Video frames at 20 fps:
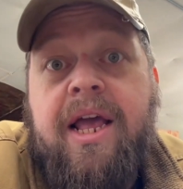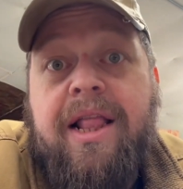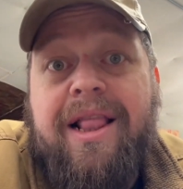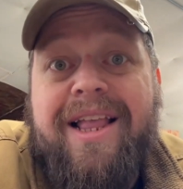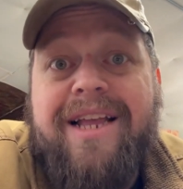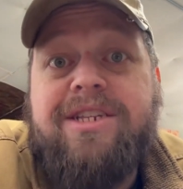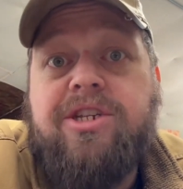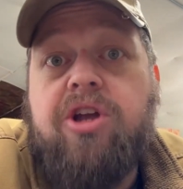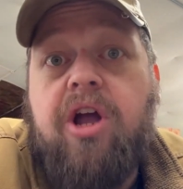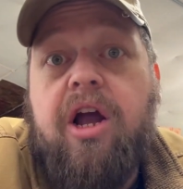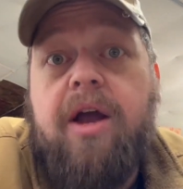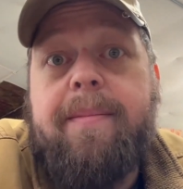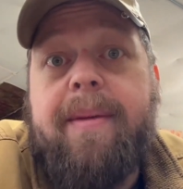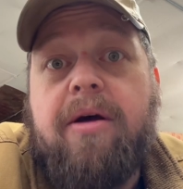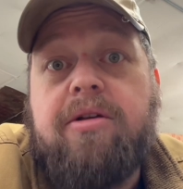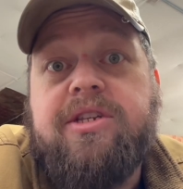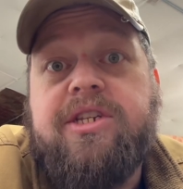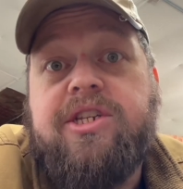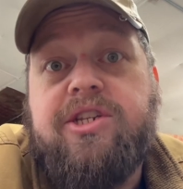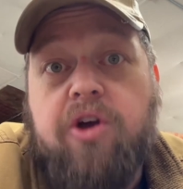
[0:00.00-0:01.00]
Let's talk
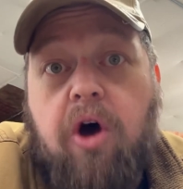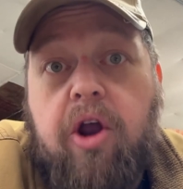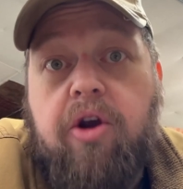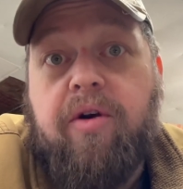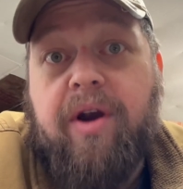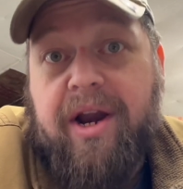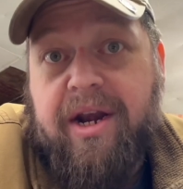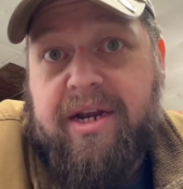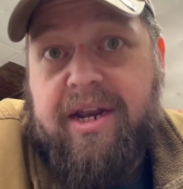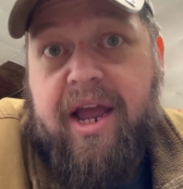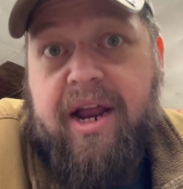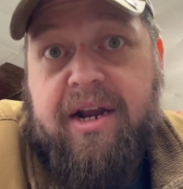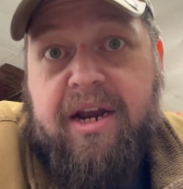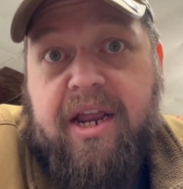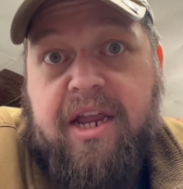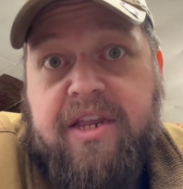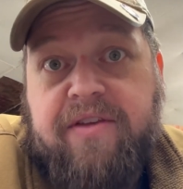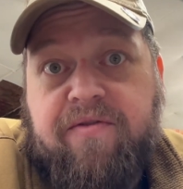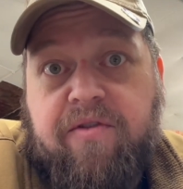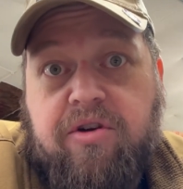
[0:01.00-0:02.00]
about soldering
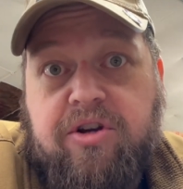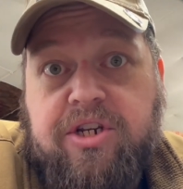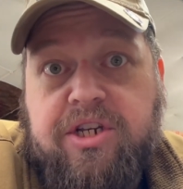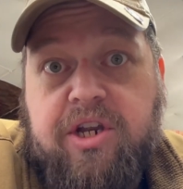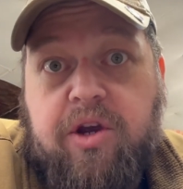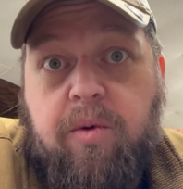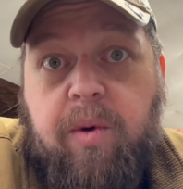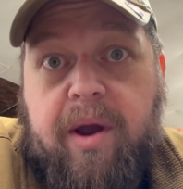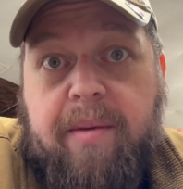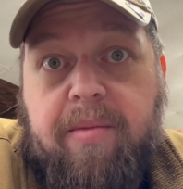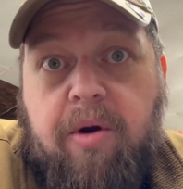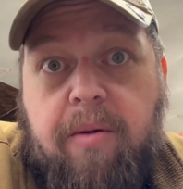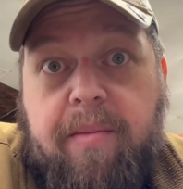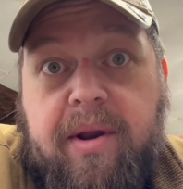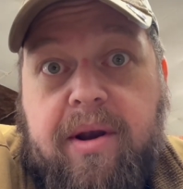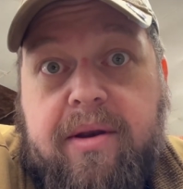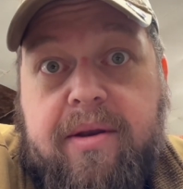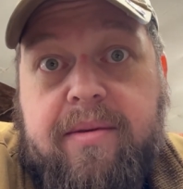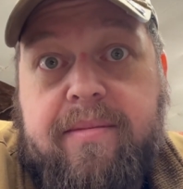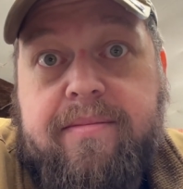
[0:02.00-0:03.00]
techniques for just a quick
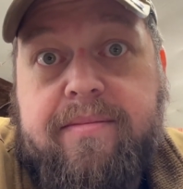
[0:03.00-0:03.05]
moment.